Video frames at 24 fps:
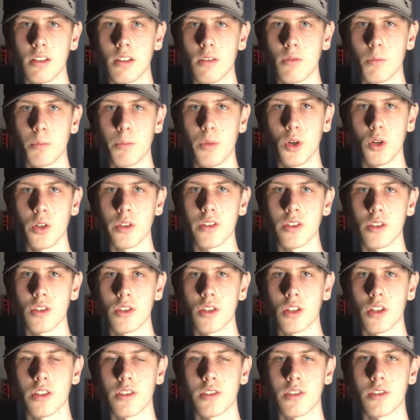portrait
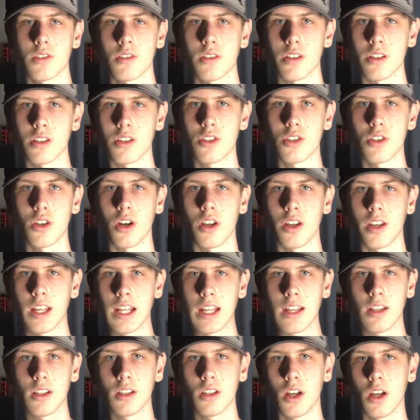shots shot
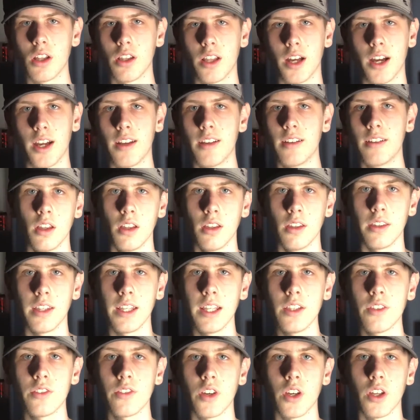in low light.
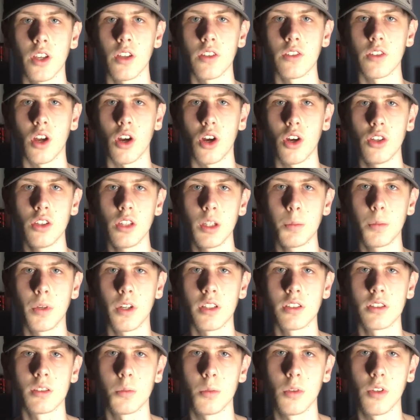These photos are only
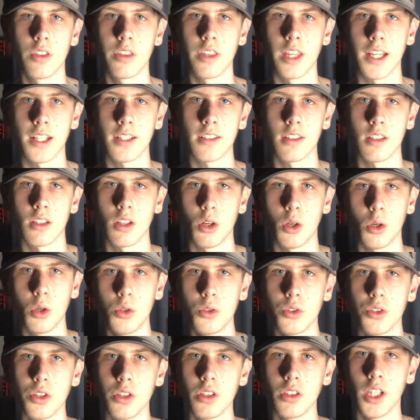possible thanks to the all
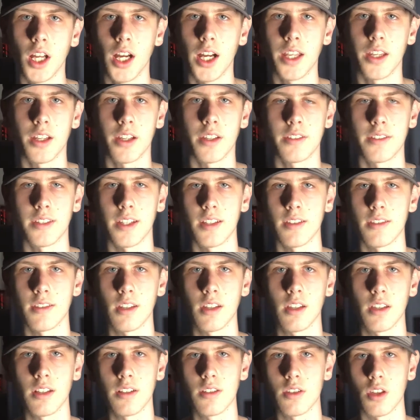new LiDAR sensor
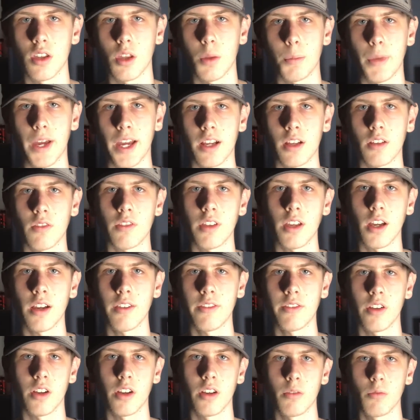that's on the back of the
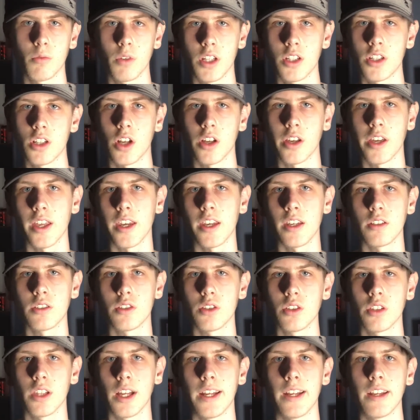iPhone, which I'll get into
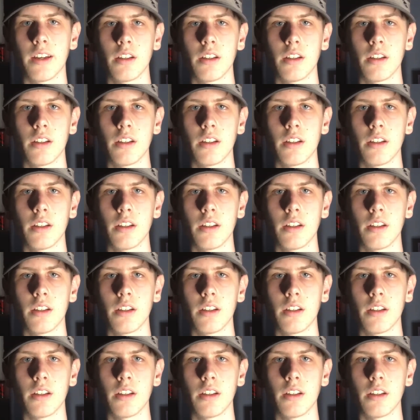later.